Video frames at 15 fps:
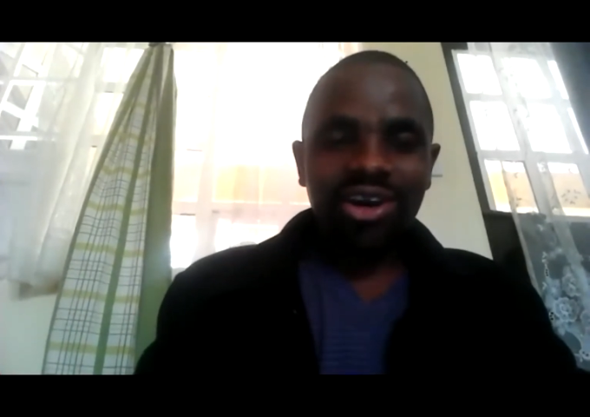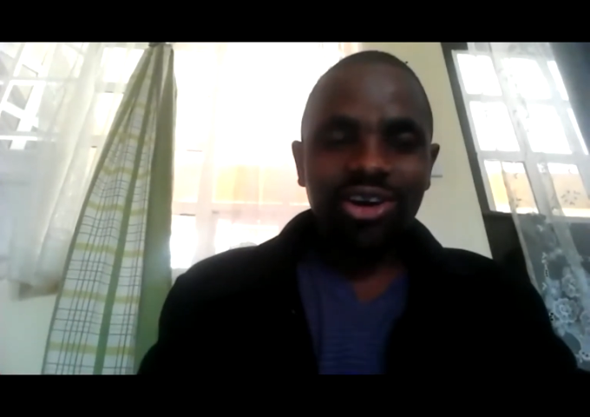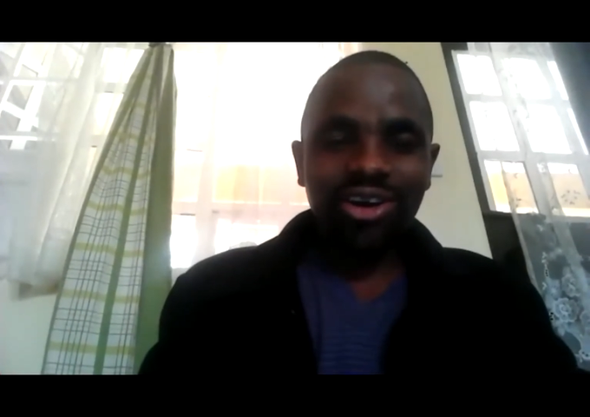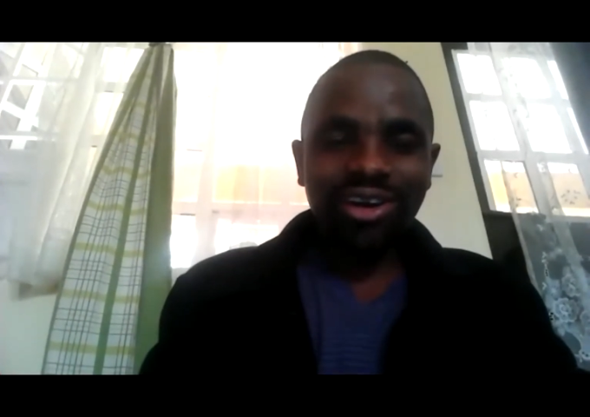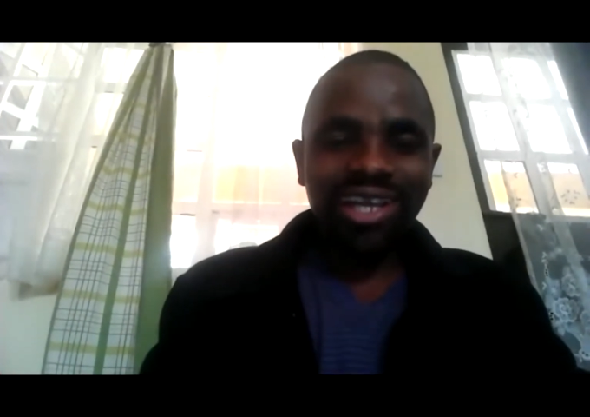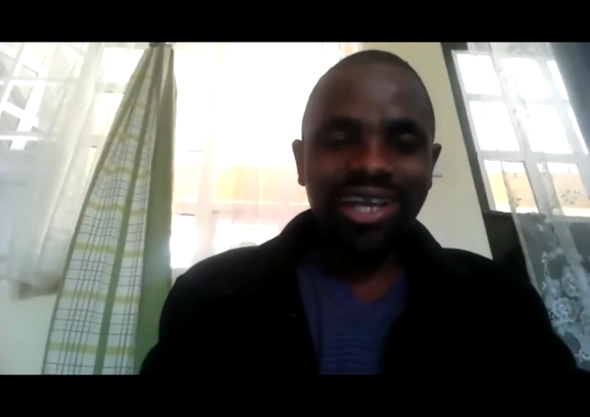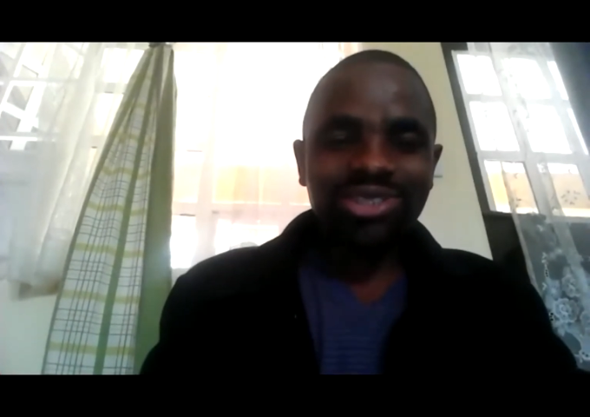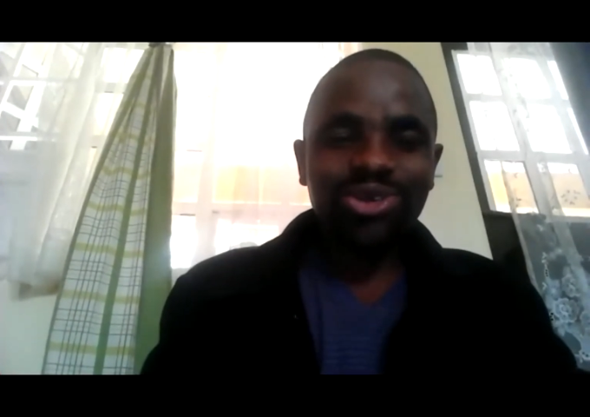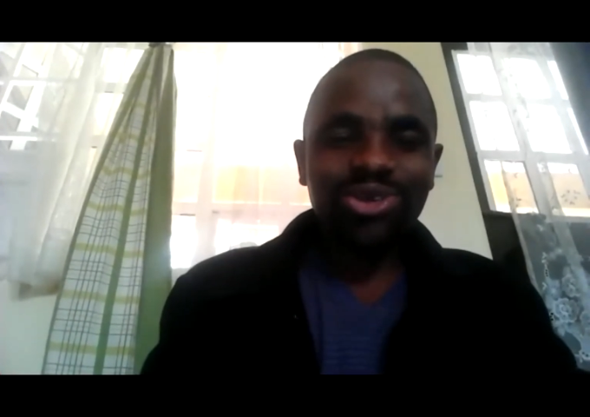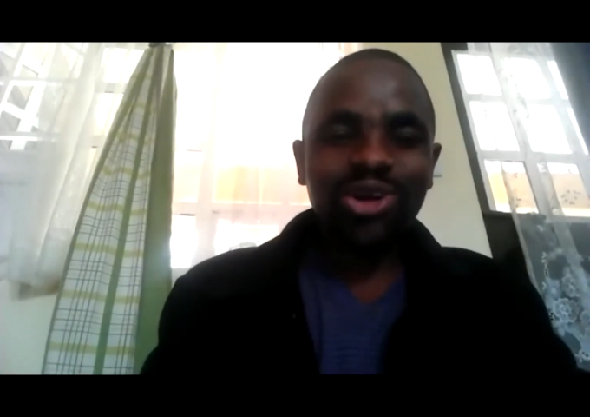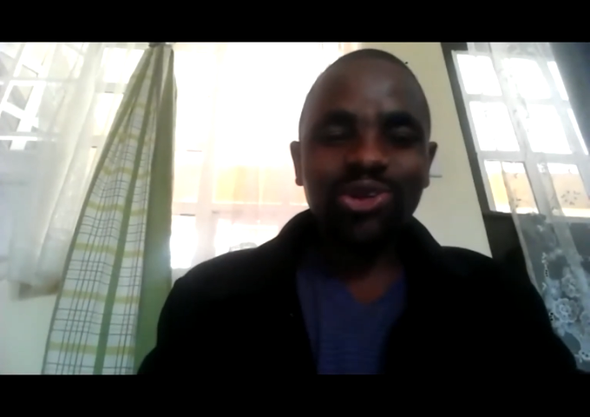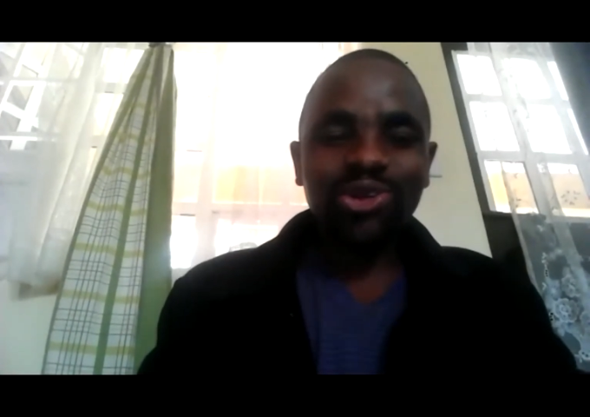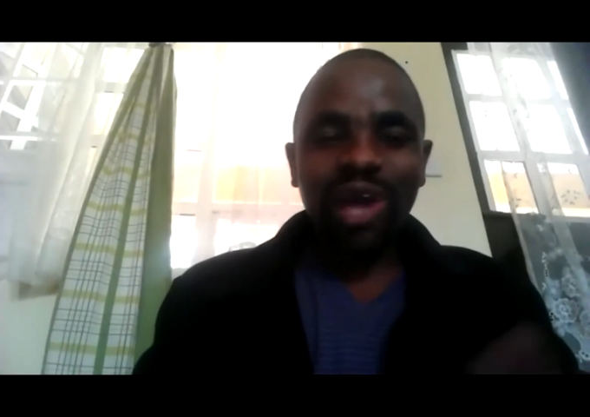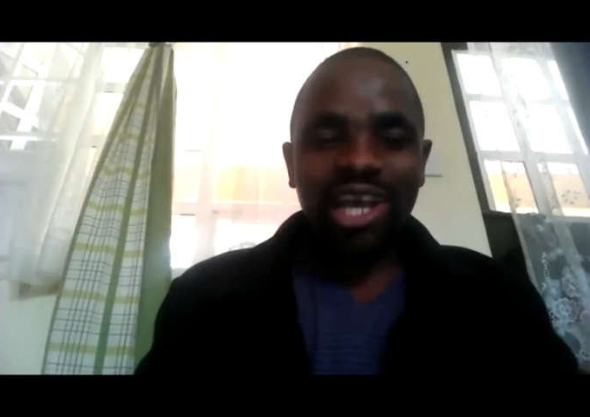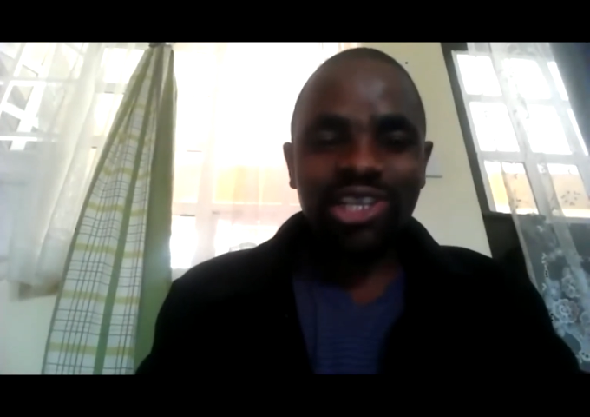Or he has to go
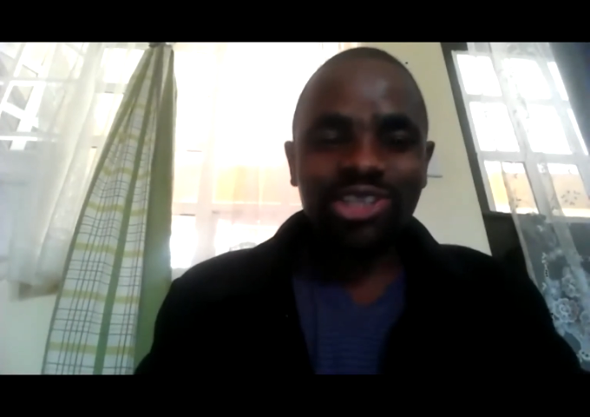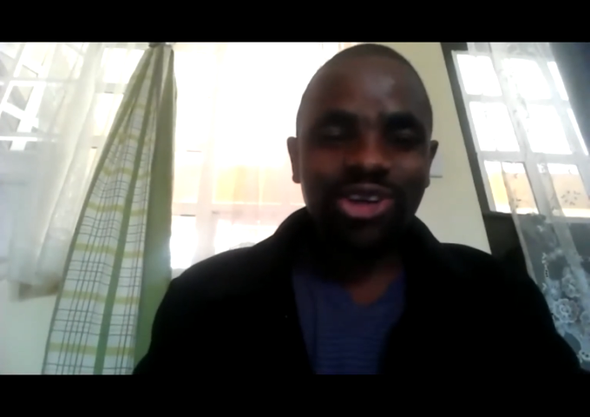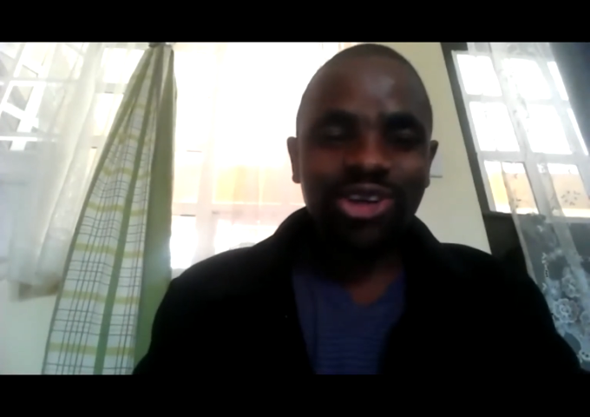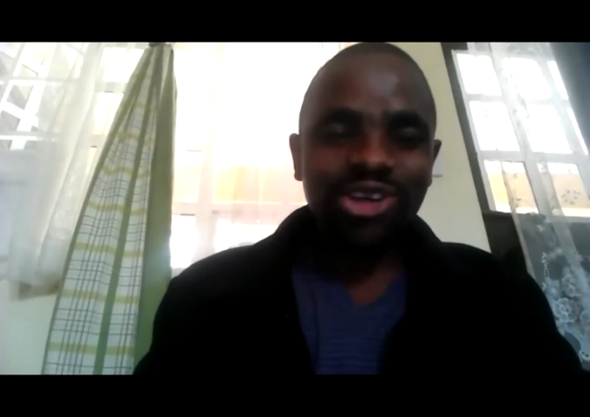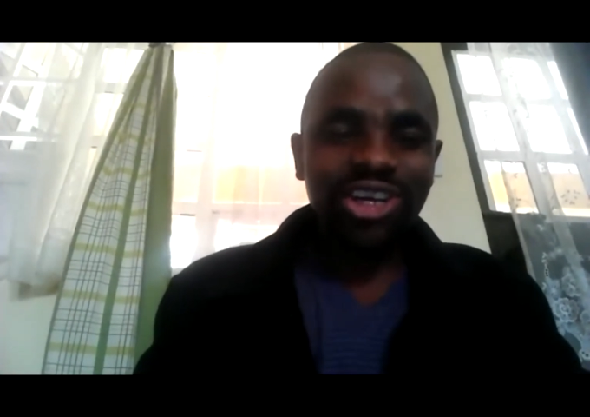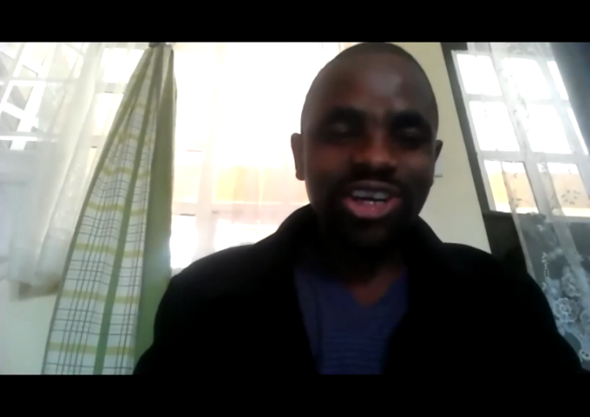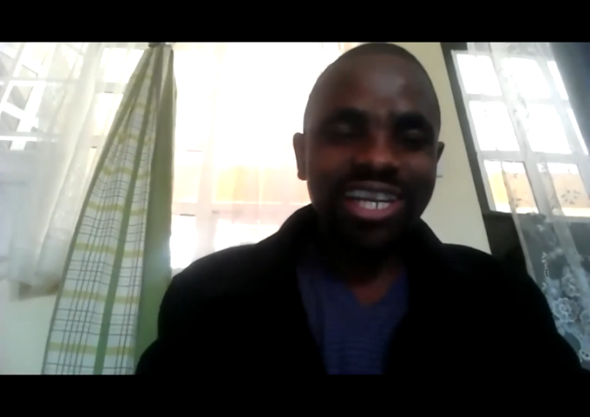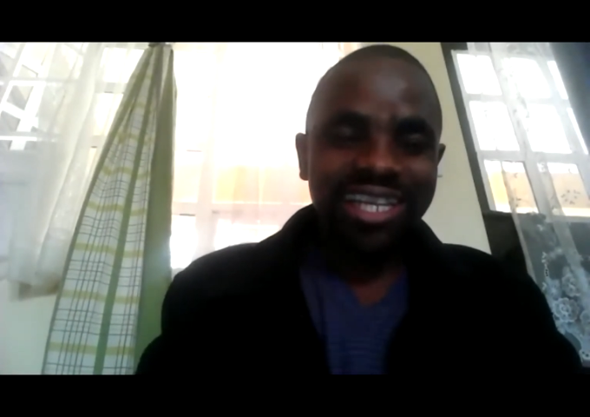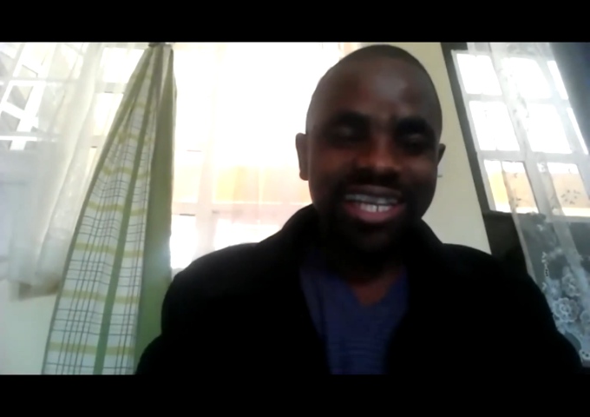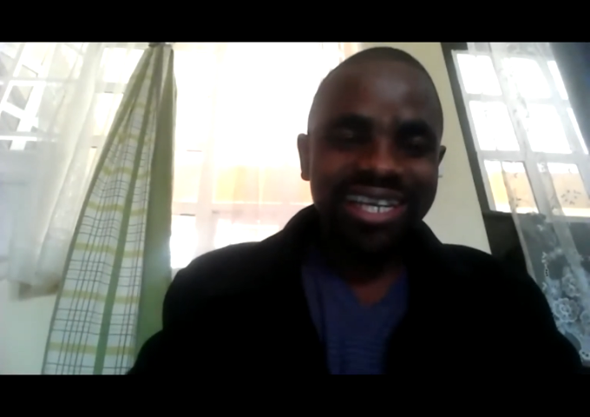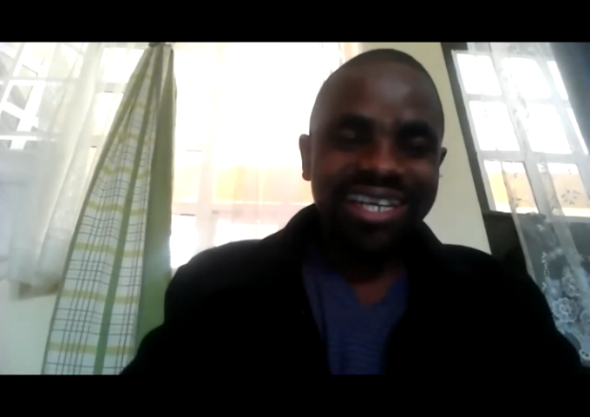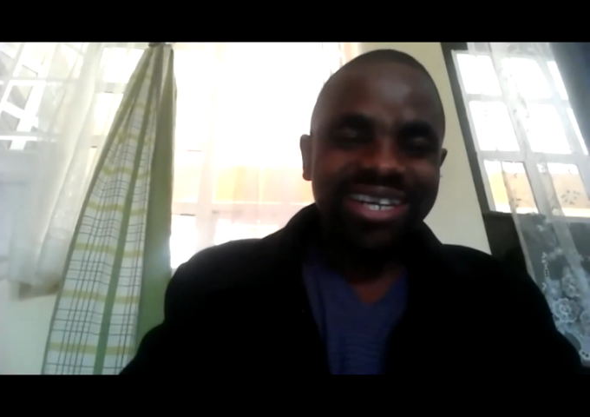to Askoy only.